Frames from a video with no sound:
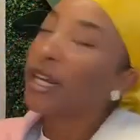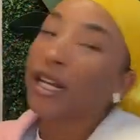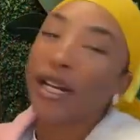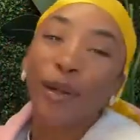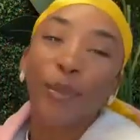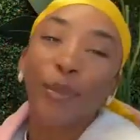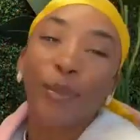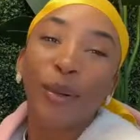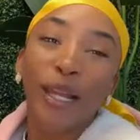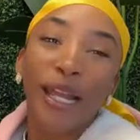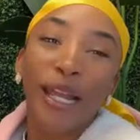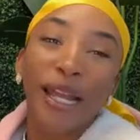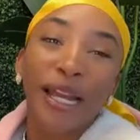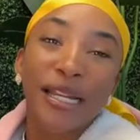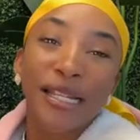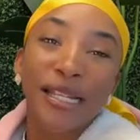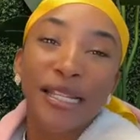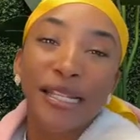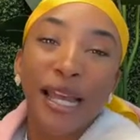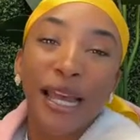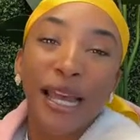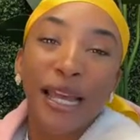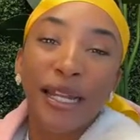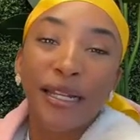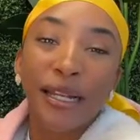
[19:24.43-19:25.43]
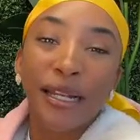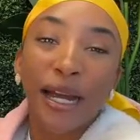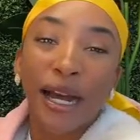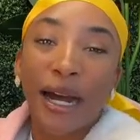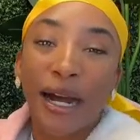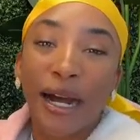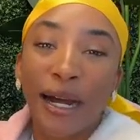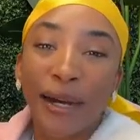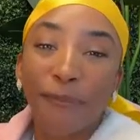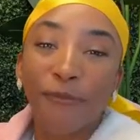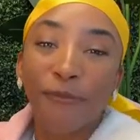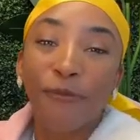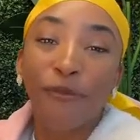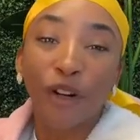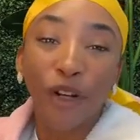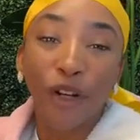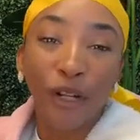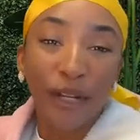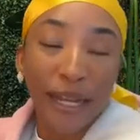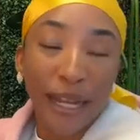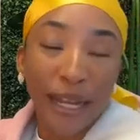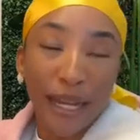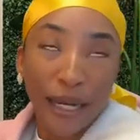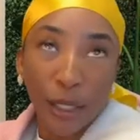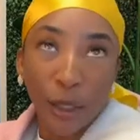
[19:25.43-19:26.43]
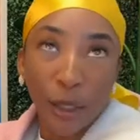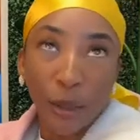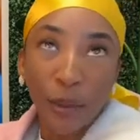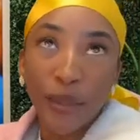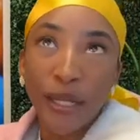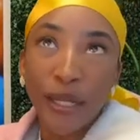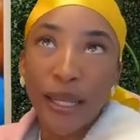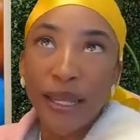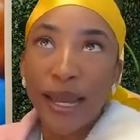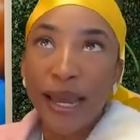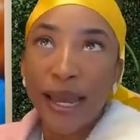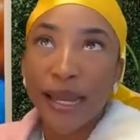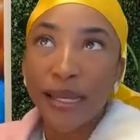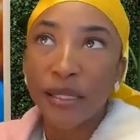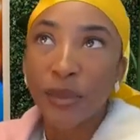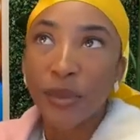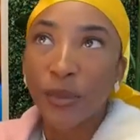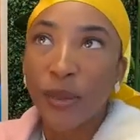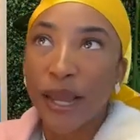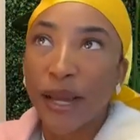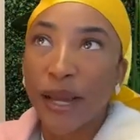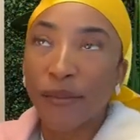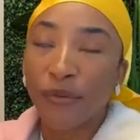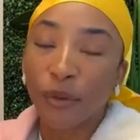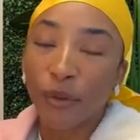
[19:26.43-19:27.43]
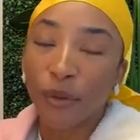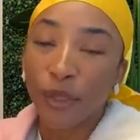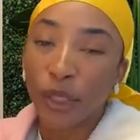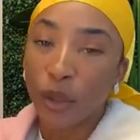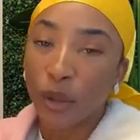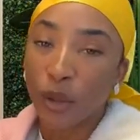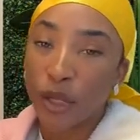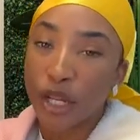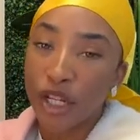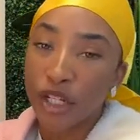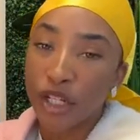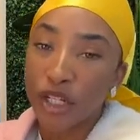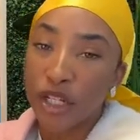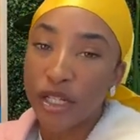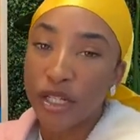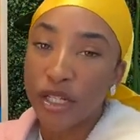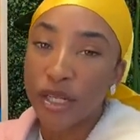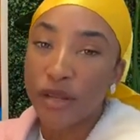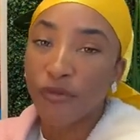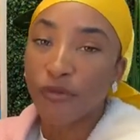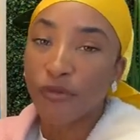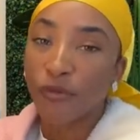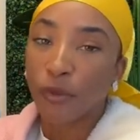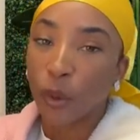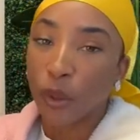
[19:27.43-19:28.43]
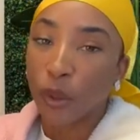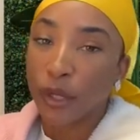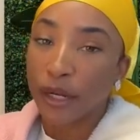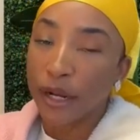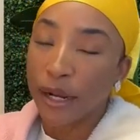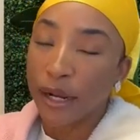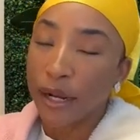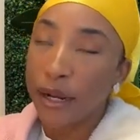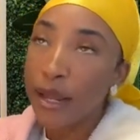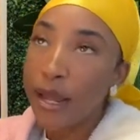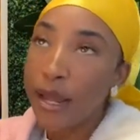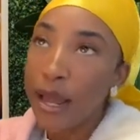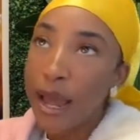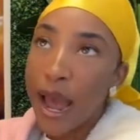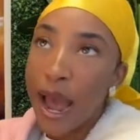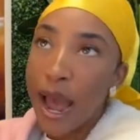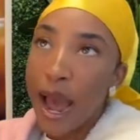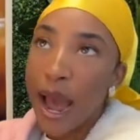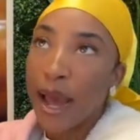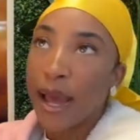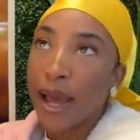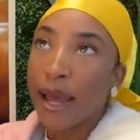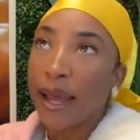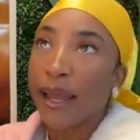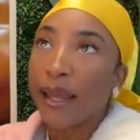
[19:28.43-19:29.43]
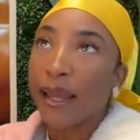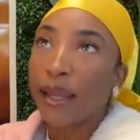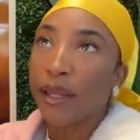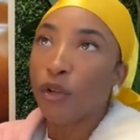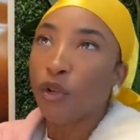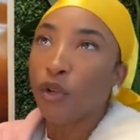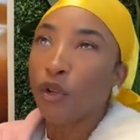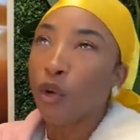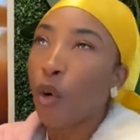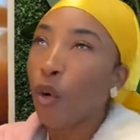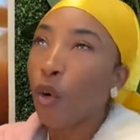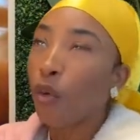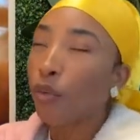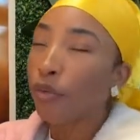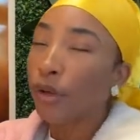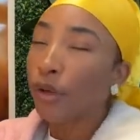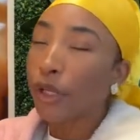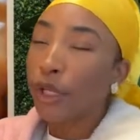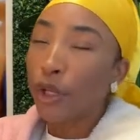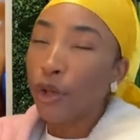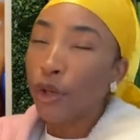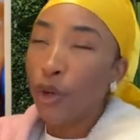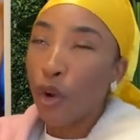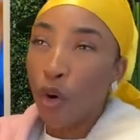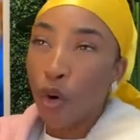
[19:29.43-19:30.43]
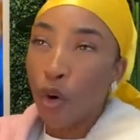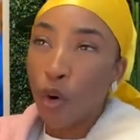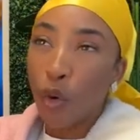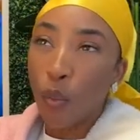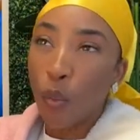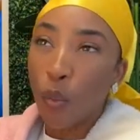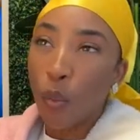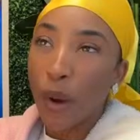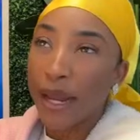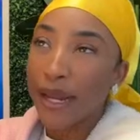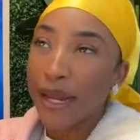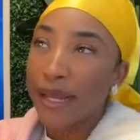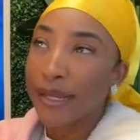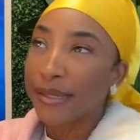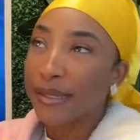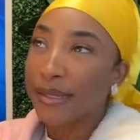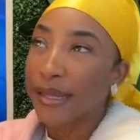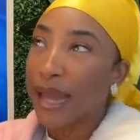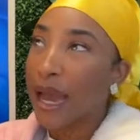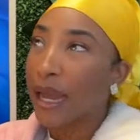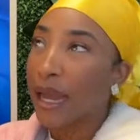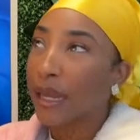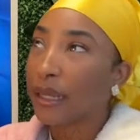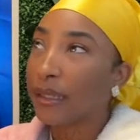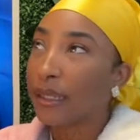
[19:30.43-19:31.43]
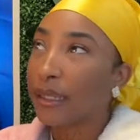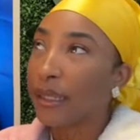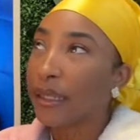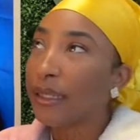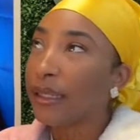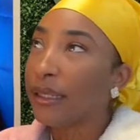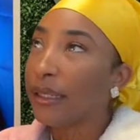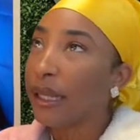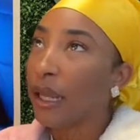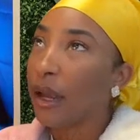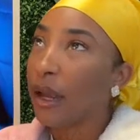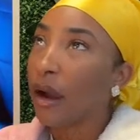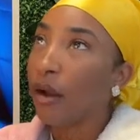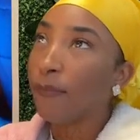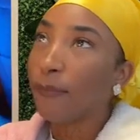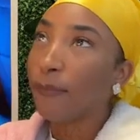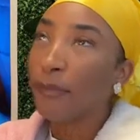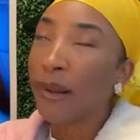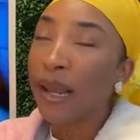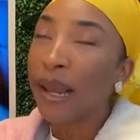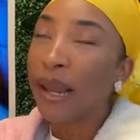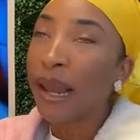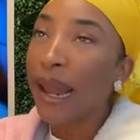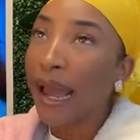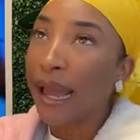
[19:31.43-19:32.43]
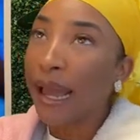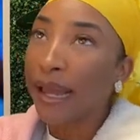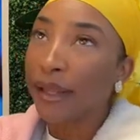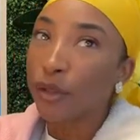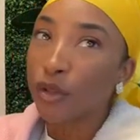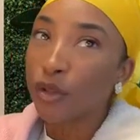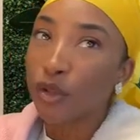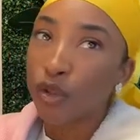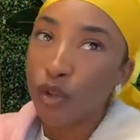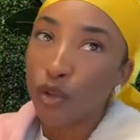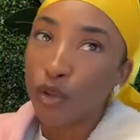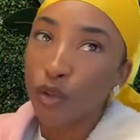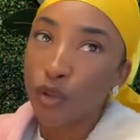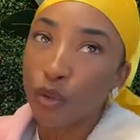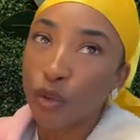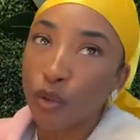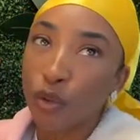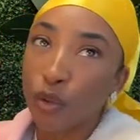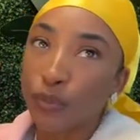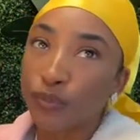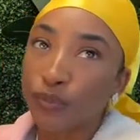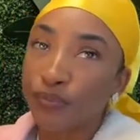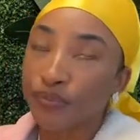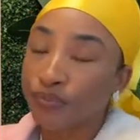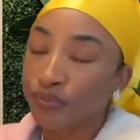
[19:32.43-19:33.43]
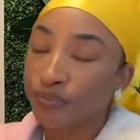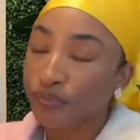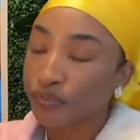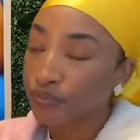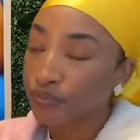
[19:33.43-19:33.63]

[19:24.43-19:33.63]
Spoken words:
here. But like I said, for now, yes, we have 3 locations in Florida. I don't really know when exactly they plan to